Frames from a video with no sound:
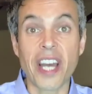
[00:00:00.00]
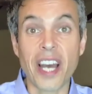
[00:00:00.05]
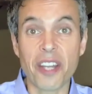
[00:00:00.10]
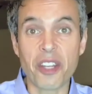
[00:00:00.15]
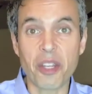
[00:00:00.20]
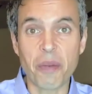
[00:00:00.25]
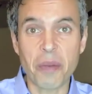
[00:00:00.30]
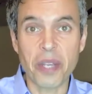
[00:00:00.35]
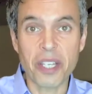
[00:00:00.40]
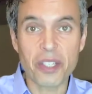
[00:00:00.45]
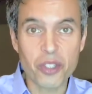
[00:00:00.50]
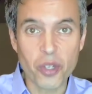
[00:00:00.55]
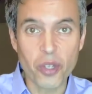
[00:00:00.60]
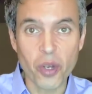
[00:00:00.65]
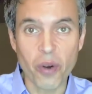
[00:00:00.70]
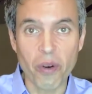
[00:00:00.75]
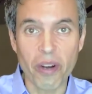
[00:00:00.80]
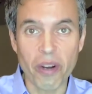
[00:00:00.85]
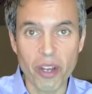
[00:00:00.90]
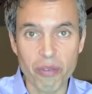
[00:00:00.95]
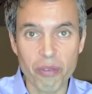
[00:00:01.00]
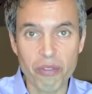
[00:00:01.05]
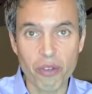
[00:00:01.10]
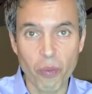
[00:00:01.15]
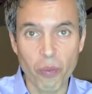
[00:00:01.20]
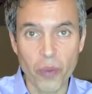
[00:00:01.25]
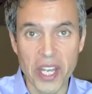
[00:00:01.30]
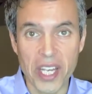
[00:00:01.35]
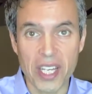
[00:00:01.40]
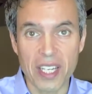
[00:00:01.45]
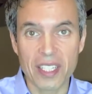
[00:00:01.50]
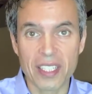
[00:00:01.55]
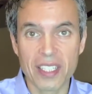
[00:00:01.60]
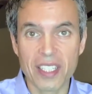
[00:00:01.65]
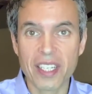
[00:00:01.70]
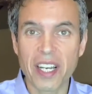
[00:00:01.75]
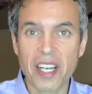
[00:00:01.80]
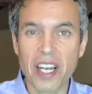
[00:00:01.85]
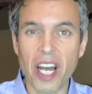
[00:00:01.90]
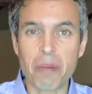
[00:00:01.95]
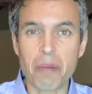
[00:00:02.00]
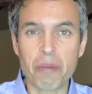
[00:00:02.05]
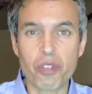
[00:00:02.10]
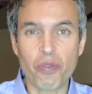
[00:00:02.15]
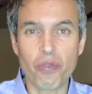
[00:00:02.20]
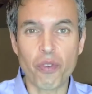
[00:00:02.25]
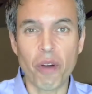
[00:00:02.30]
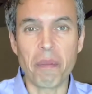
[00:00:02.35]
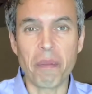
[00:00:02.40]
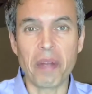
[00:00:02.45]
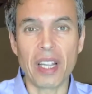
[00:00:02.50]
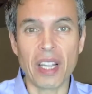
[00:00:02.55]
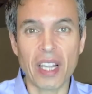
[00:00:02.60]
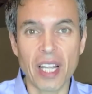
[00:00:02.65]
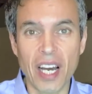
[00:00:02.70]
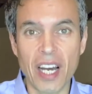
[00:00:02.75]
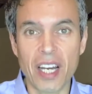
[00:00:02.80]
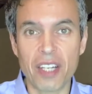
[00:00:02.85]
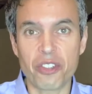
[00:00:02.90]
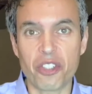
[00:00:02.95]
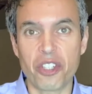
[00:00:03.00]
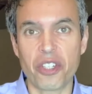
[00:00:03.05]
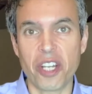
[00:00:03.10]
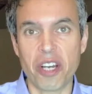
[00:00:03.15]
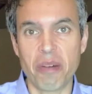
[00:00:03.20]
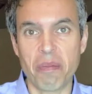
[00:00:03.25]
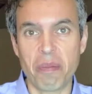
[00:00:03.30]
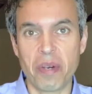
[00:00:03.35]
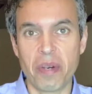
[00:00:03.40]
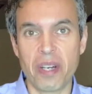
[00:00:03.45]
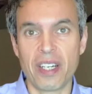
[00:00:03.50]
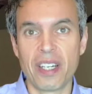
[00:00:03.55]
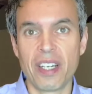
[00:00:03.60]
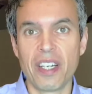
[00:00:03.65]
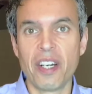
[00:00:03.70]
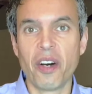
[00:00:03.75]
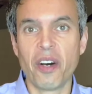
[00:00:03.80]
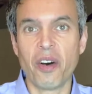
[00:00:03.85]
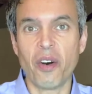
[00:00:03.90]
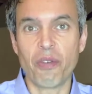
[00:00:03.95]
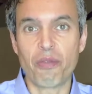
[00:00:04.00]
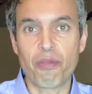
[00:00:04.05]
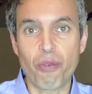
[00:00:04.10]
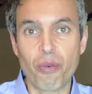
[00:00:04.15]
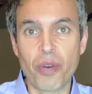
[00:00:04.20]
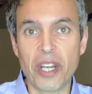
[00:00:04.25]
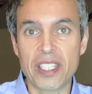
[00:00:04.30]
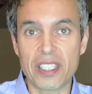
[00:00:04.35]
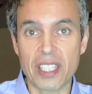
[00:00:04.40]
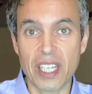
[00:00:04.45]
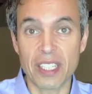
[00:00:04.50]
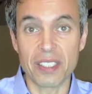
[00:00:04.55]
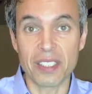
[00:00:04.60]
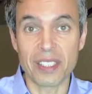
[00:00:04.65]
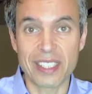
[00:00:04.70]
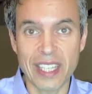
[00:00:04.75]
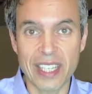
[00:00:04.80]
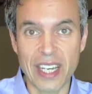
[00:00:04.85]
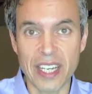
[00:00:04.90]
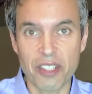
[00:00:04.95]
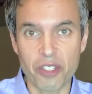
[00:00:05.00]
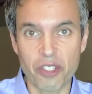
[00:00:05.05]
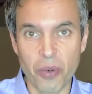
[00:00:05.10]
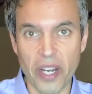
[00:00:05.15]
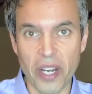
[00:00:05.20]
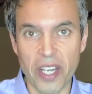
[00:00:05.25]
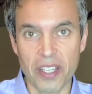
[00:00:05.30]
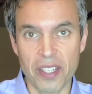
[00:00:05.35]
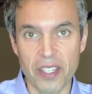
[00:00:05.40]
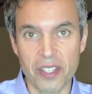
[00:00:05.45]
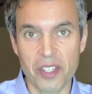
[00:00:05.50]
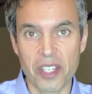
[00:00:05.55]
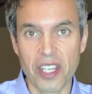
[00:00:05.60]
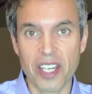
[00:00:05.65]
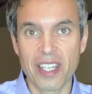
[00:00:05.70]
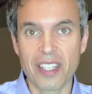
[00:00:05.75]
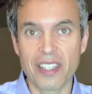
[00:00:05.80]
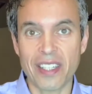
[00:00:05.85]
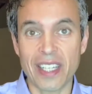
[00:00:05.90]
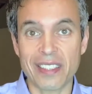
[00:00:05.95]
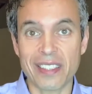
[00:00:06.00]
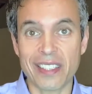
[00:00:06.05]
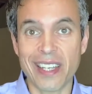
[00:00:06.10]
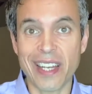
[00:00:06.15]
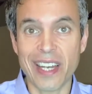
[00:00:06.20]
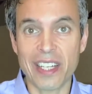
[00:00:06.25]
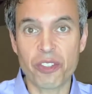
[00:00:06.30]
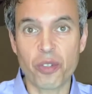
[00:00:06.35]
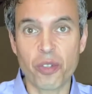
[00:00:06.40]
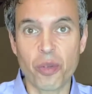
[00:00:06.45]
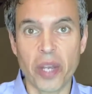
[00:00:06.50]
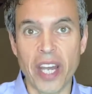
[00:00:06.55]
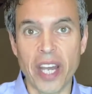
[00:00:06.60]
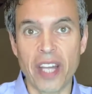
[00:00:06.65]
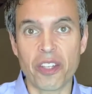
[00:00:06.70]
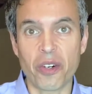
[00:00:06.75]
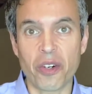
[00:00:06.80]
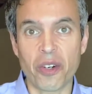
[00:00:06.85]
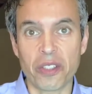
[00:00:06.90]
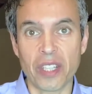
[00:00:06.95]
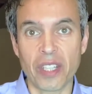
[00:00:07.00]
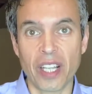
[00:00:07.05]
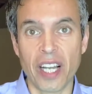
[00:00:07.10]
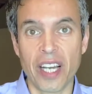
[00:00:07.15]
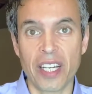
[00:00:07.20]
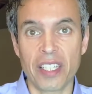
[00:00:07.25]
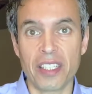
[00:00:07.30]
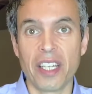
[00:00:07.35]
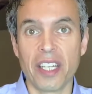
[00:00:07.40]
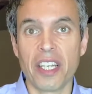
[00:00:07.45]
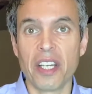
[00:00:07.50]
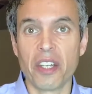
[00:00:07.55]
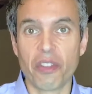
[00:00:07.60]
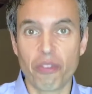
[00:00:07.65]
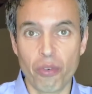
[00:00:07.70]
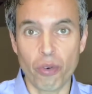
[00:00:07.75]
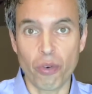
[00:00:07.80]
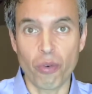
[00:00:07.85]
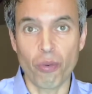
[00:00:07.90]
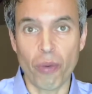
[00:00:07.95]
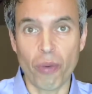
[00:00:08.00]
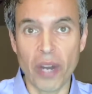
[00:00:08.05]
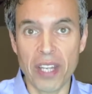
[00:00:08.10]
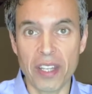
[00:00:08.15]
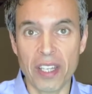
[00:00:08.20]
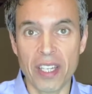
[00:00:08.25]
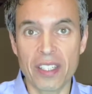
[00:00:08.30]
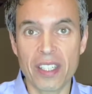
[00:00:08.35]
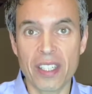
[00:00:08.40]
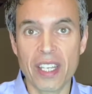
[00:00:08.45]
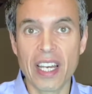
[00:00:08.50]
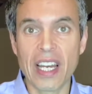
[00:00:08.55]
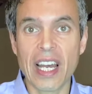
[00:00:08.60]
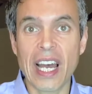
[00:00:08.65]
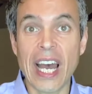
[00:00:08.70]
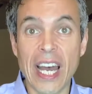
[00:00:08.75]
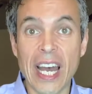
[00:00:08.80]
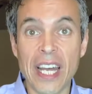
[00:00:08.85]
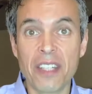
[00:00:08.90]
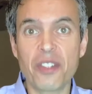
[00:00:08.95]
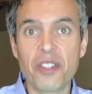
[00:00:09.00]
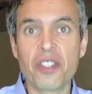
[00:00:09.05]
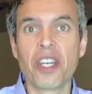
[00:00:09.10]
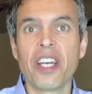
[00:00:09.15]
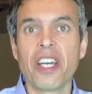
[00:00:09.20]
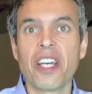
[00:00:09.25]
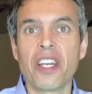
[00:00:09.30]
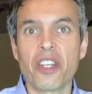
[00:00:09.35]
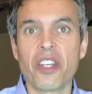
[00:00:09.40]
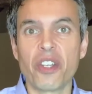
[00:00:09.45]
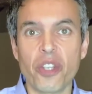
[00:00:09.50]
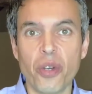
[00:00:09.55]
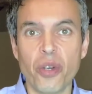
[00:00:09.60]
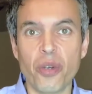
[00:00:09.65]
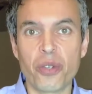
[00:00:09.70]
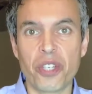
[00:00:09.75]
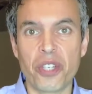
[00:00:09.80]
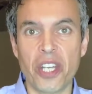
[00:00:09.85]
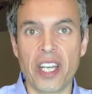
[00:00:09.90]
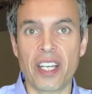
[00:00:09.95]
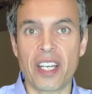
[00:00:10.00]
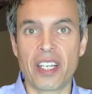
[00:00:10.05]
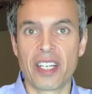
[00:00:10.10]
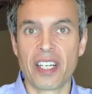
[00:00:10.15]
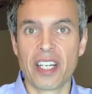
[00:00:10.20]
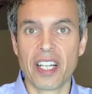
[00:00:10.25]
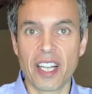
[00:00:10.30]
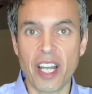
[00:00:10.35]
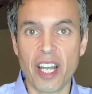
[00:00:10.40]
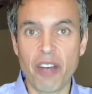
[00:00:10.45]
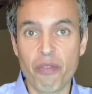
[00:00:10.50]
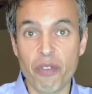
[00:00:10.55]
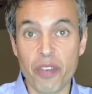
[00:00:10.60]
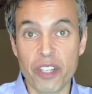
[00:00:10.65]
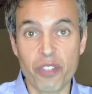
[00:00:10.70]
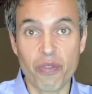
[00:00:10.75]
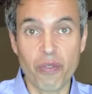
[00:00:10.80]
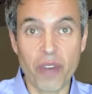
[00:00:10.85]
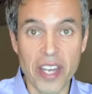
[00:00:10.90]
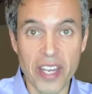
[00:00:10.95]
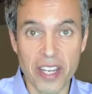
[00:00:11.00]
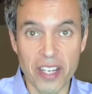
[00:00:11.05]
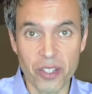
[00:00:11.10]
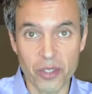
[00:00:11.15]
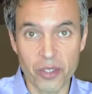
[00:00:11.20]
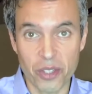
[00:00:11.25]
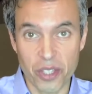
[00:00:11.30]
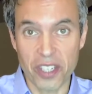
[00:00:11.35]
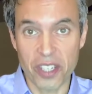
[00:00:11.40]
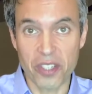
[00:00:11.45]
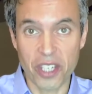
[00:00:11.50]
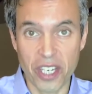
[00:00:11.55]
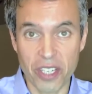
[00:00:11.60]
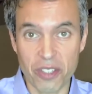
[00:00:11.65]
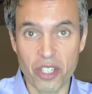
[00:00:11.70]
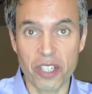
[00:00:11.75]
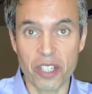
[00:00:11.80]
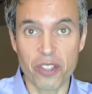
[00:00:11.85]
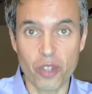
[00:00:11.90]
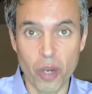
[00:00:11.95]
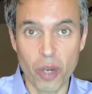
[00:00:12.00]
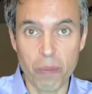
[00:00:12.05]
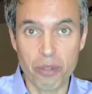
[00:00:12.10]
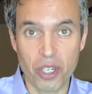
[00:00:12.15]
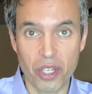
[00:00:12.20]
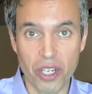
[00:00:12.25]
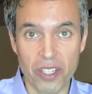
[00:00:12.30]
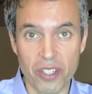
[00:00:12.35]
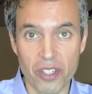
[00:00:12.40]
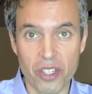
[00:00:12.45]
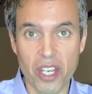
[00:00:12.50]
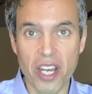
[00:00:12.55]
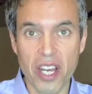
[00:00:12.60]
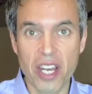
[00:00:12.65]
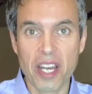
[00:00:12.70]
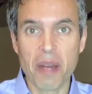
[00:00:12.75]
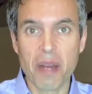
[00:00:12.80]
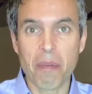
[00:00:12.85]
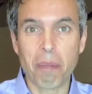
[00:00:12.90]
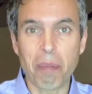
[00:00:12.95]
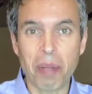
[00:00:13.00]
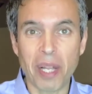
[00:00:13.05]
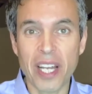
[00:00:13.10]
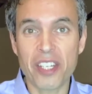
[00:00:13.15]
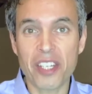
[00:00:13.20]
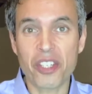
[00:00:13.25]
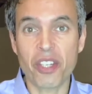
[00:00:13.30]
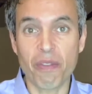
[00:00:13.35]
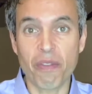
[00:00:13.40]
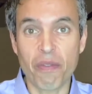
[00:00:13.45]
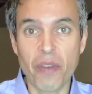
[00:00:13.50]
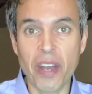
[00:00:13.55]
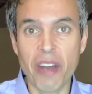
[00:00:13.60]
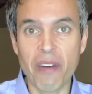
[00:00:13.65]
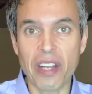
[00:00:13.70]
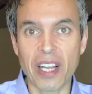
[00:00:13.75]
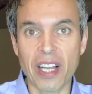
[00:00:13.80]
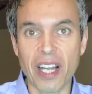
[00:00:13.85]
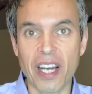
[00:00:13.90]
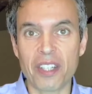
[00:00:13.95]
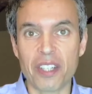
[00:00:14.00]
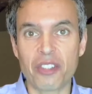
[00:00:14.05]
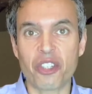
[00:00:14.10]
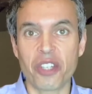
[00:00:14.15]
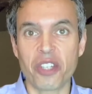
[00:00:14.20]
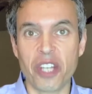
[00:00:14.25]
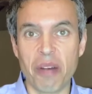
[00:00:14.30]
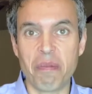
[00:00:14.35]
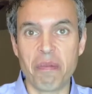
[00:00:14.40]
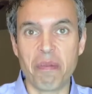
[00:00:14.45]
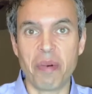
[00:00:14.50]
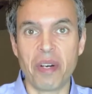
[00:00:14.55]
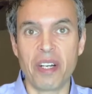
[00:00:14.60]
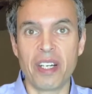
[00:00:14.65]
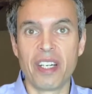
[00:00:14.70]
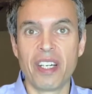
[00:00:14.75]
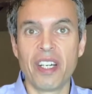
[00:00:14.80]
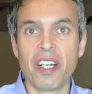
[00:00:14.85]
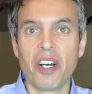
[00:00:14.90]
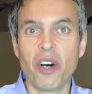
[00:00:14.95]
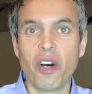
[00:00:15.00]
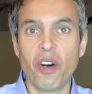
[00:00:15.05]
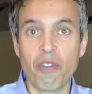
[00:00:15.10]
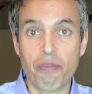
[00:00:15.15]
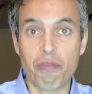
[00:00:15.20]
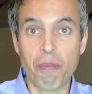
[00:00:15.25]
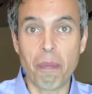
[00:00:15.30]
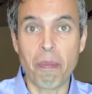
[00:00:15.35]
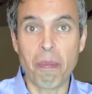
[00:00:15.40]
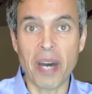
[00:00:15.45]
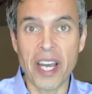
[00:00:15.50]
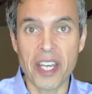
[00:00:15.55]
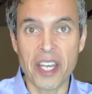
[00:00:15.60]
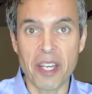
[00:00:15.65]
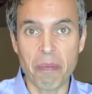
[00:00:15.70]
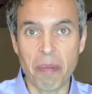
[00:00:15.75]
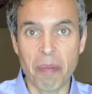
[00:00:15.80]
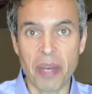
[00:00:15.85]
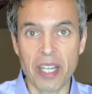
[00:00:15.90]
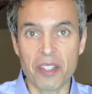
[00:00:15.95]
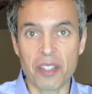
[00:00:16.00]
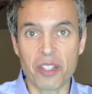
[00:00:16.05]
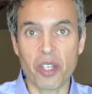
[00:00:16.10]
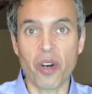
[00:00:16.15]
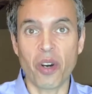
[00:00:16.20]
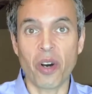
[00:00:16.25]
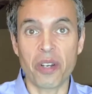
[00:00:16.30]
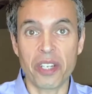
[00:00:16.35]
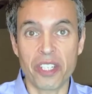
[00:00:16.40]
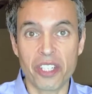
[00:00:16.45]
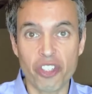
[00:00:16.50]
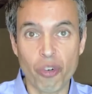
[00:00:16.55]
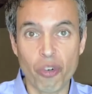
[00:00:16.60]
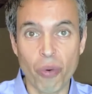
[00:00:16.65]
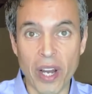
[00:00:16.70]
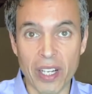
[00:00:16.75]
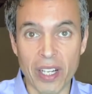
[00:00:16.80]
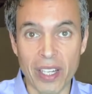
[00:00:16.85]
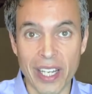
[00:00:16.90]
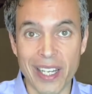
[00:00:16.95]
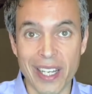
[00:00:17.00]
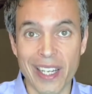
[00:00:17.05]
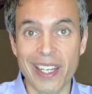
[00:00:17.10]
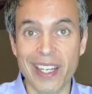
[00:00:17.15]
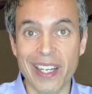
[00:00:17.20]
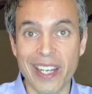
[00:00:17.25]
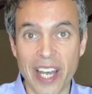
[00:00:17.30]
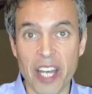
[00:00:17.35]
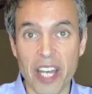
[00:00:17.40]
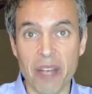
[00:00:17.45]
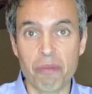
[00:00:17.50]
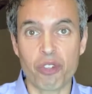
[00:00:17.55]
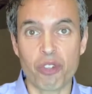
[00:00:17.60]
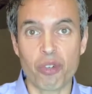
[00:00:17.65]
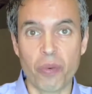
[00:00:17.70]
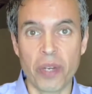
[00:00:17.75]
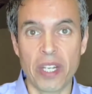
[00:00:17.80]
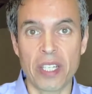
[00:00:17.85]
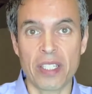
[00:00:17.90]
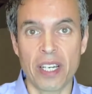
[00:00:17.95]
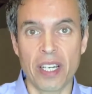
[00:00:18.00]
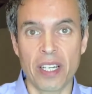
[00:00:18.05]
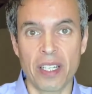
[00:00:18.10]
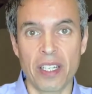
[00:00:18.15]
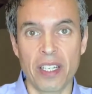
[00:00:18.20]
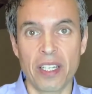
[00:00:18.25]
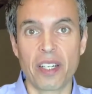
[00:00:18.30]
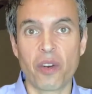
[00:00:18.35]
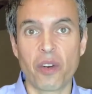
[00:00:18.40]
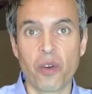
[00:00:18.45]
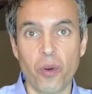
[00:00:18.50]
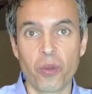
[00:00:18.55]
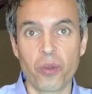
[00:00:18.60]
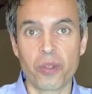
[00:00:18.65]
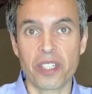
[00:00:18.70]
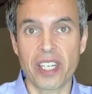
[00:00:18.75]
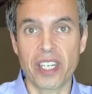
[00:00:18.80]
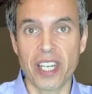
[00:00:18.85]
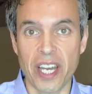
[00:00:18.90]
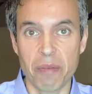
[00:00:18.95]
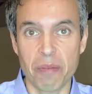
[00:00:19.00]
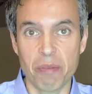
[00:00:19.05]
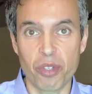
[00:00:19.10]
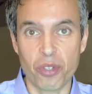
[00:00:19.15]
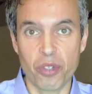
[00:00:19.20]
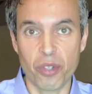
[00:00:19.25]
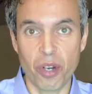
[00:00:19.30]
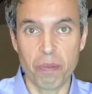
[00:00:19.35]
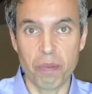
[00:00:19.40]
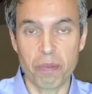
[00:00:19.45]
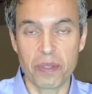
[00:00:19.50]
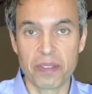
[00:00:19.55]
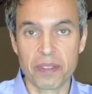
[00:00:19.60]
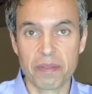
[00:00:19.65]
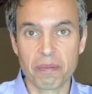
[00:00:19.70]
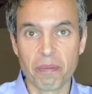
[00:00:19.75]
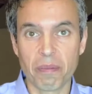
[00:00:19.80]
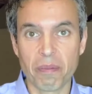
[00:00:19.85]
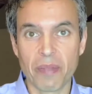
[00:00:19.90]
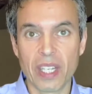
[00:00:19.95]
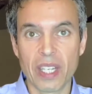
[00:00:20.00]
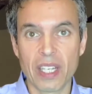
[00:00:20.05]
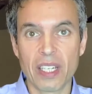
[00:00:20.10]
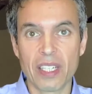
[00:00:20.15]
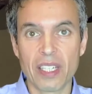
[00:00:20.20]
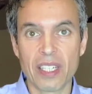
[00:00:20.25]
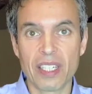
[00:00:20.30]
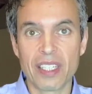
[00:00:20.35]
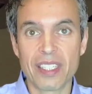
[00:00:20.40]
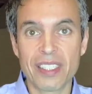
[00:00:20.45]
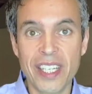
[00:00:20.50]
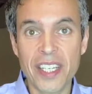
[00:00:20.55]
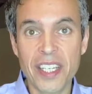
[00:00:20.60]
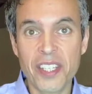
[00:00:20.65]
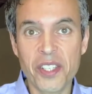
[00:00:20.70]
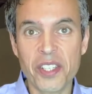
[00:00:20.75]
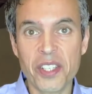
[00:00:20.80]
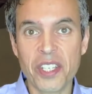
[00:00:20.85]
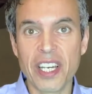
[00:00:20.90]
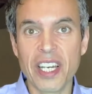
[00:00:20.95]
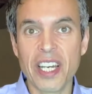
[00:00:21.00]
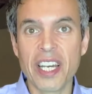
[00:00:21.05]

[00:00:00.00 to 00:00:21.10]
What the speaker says: other big story of the week comes from a large number of retail day traders that got together online through Reddit and, using leverage vehicles such as options, placed a very large number of buying bets on a struggling games retailer called GameStop. This